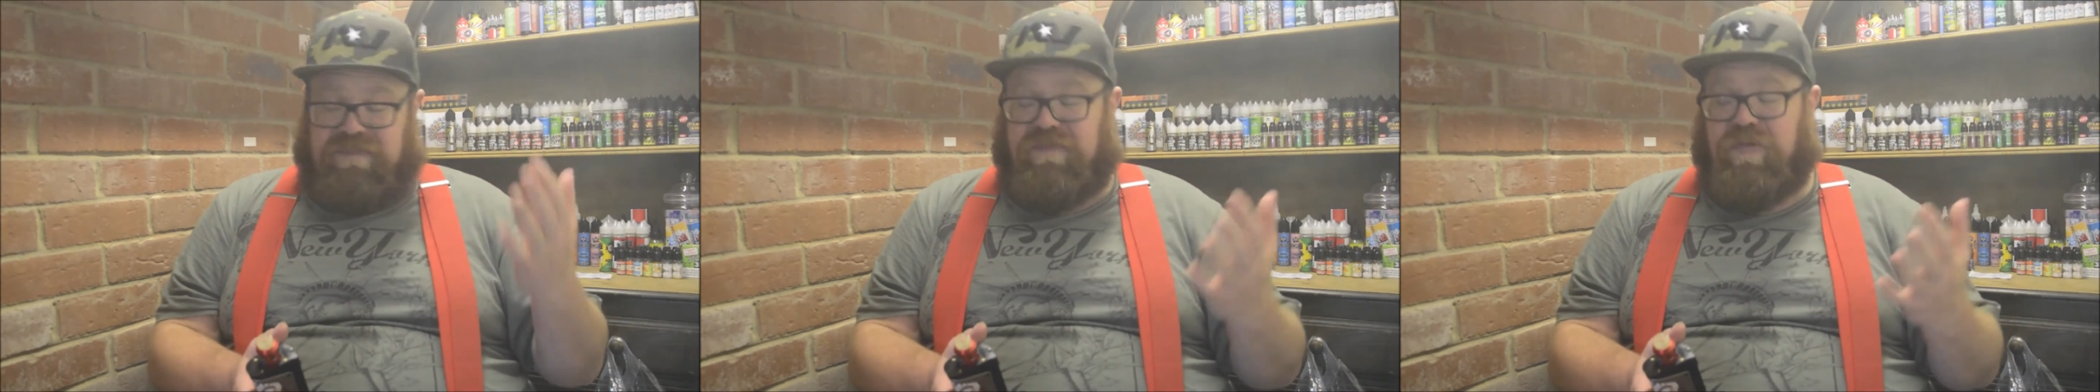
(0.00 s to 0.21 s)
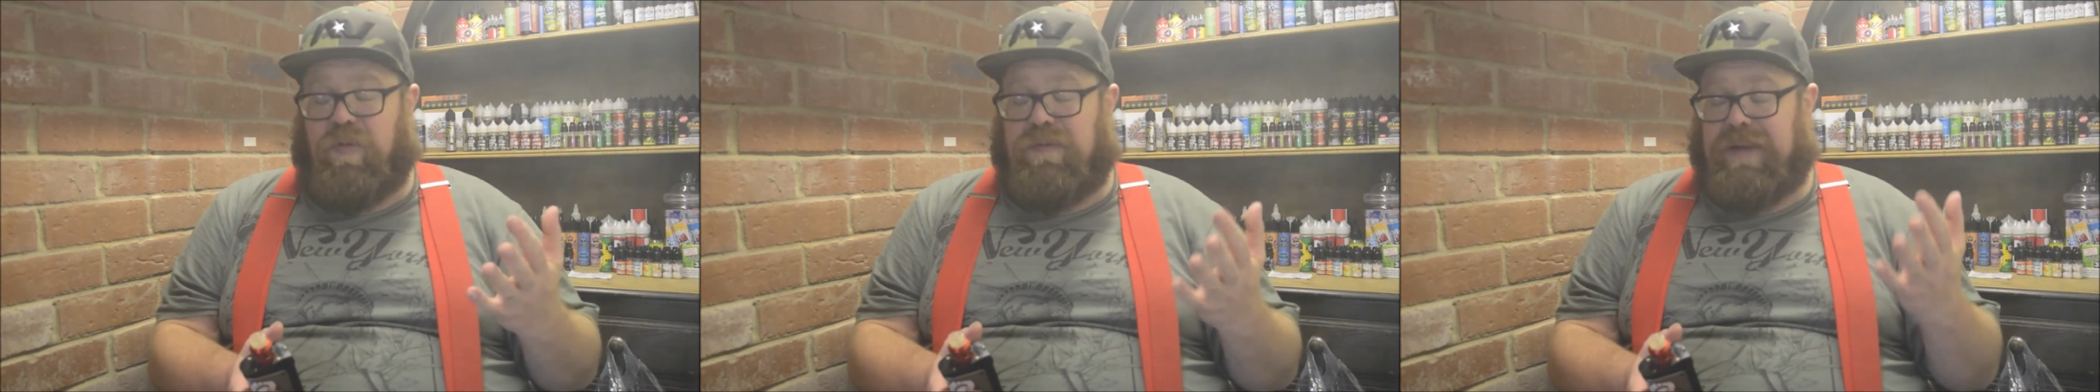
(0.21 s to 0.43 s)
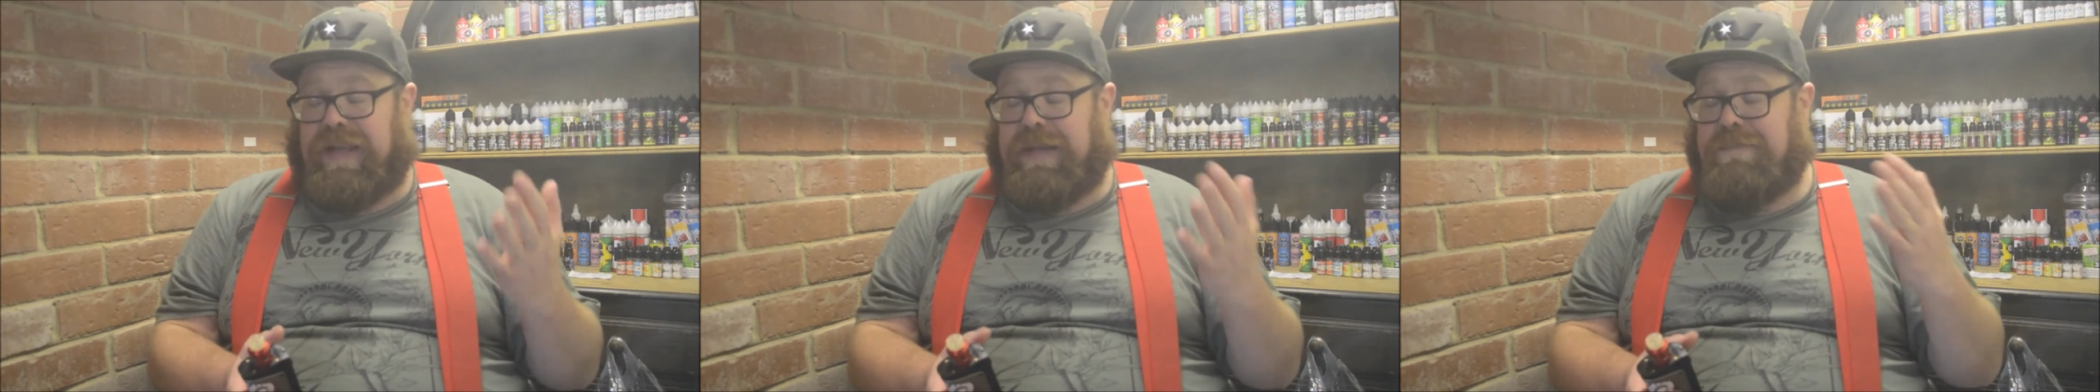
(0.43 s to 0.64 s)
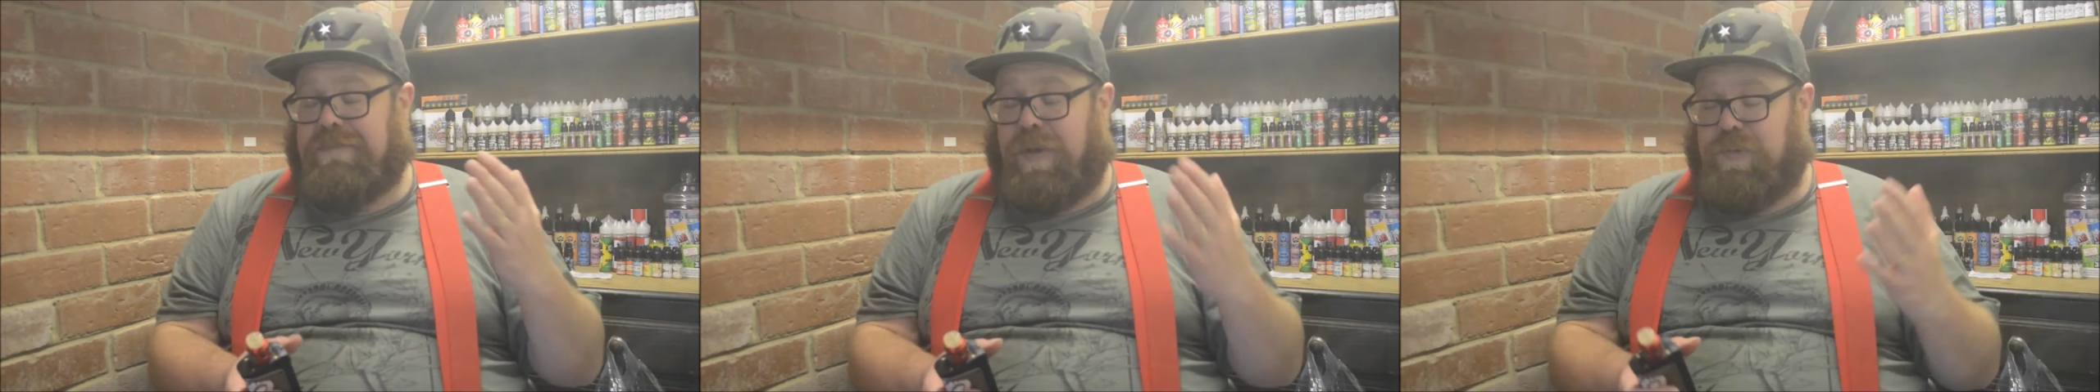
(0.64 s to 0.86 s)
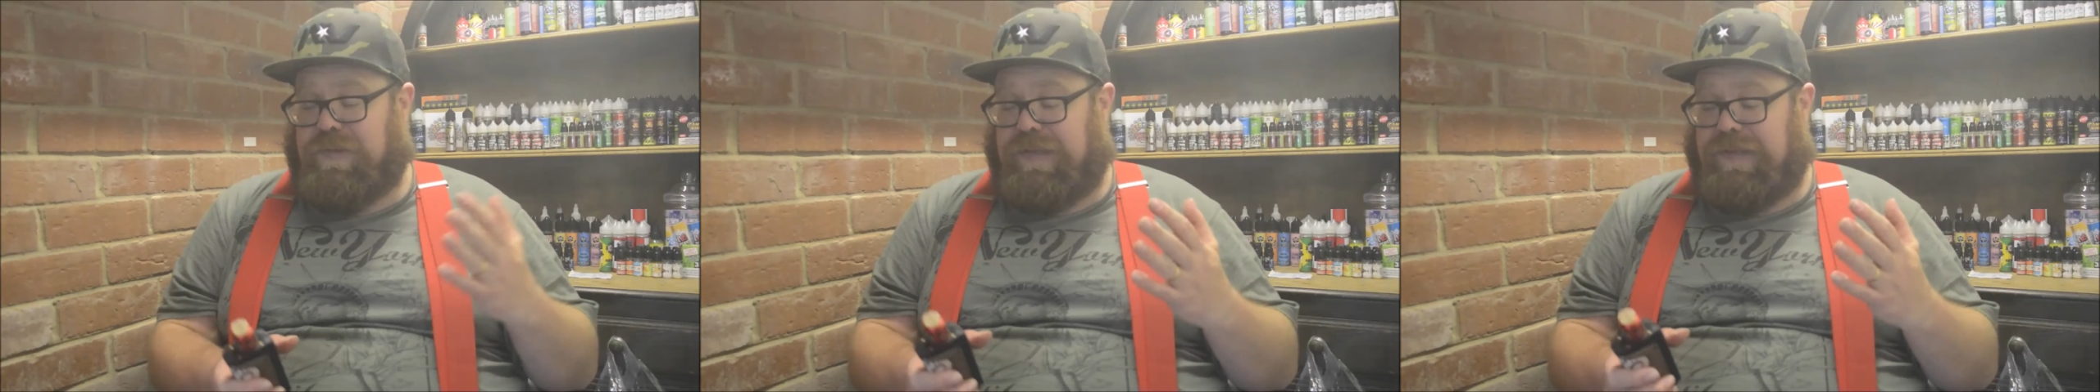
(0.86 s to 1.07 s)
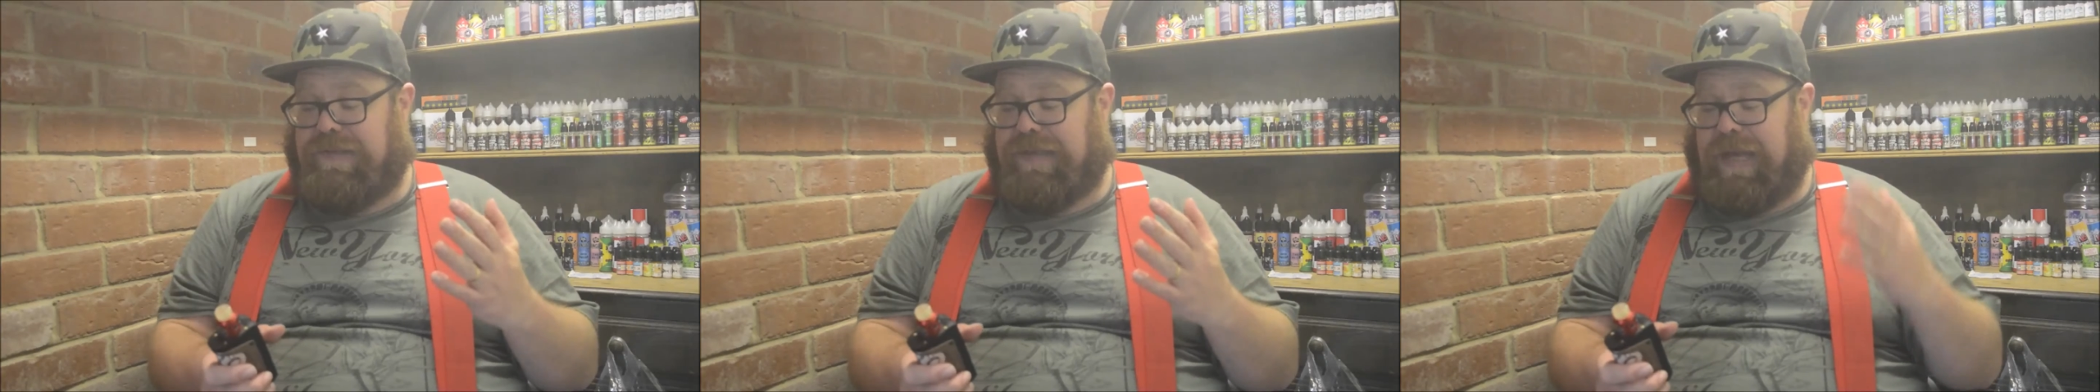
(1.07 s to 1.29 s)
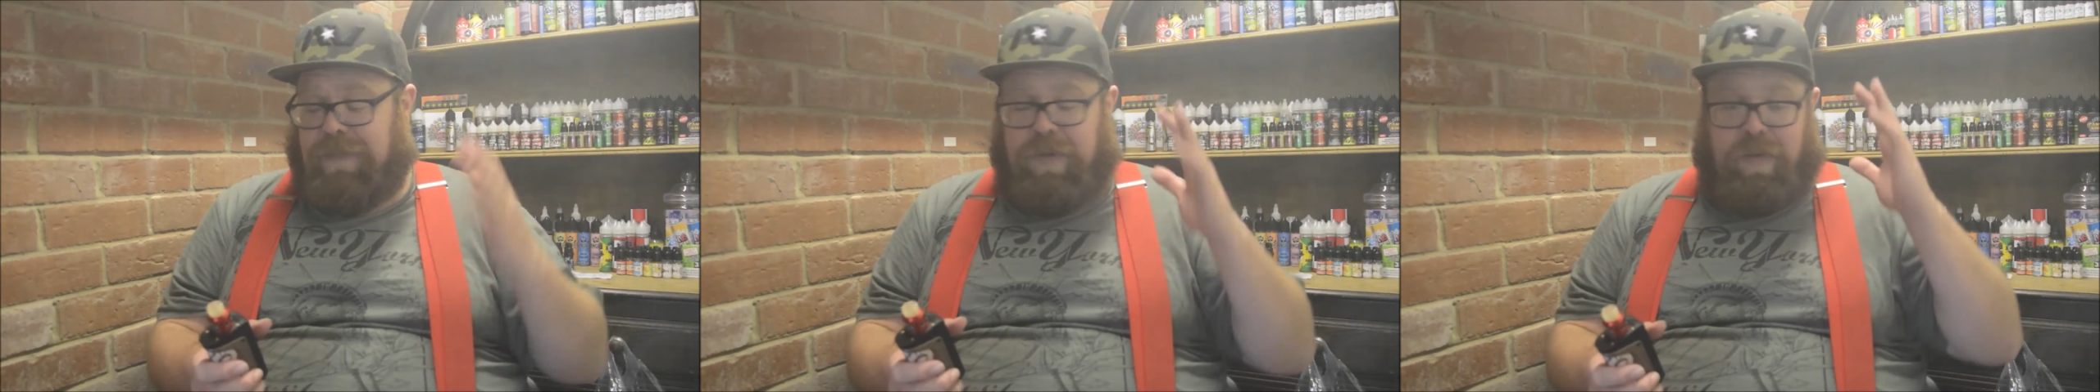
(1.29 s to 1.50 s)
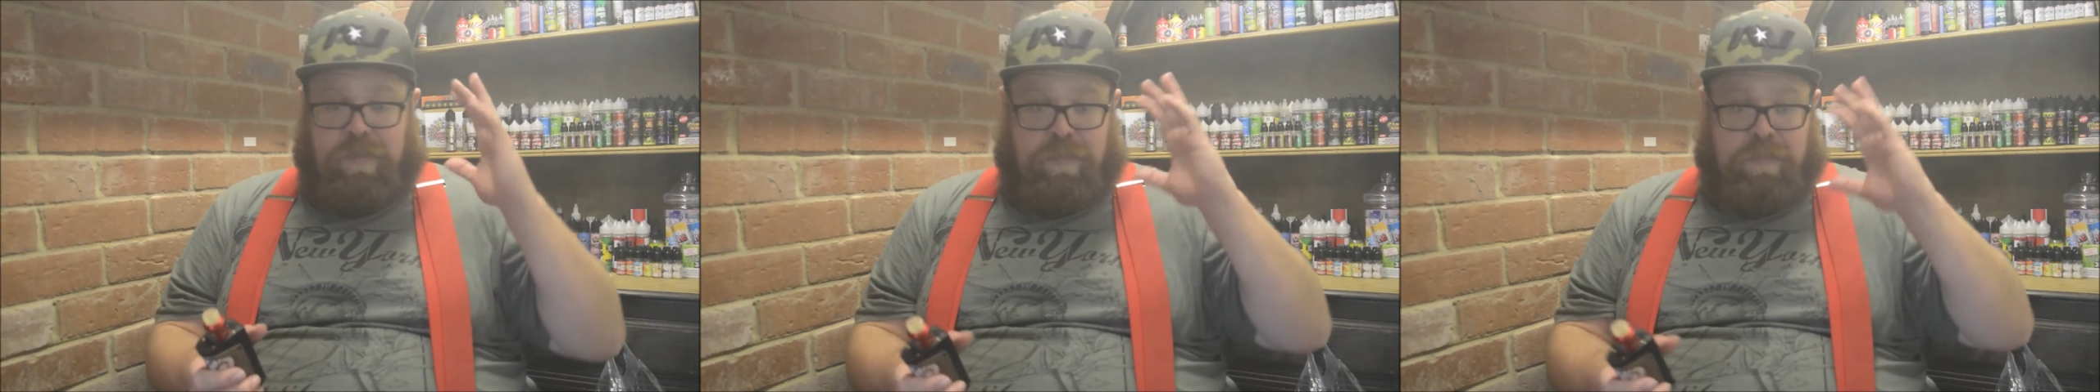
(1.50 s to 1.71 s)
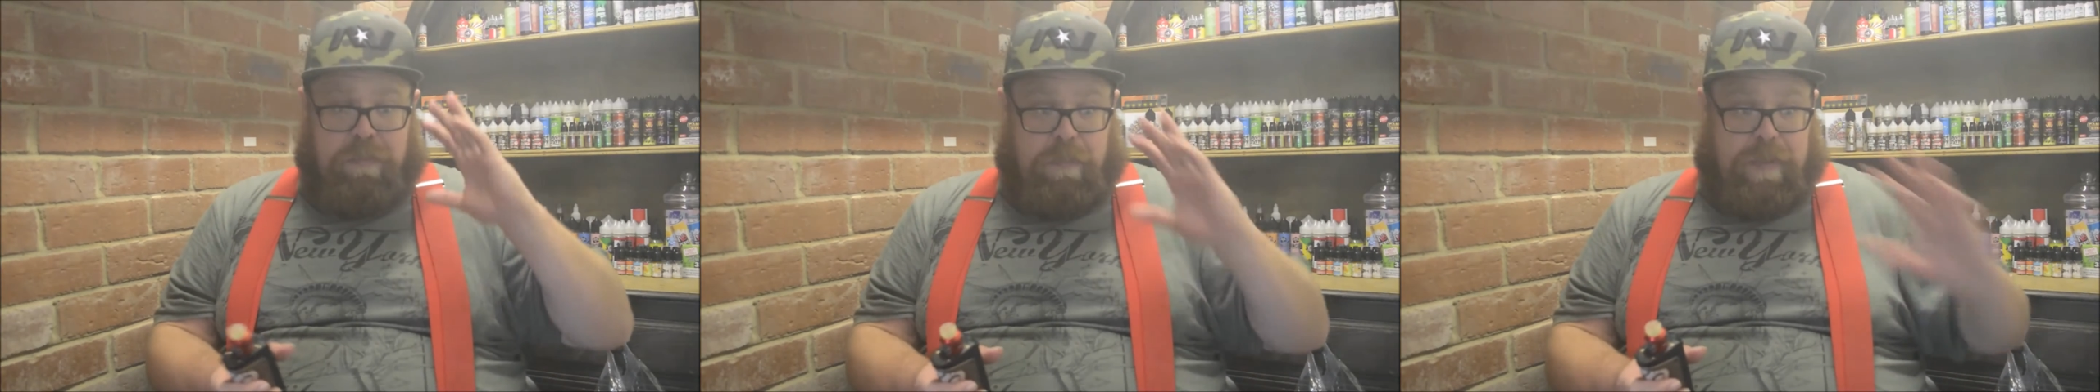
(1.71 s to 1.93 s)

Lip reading: roughly, most of the time, on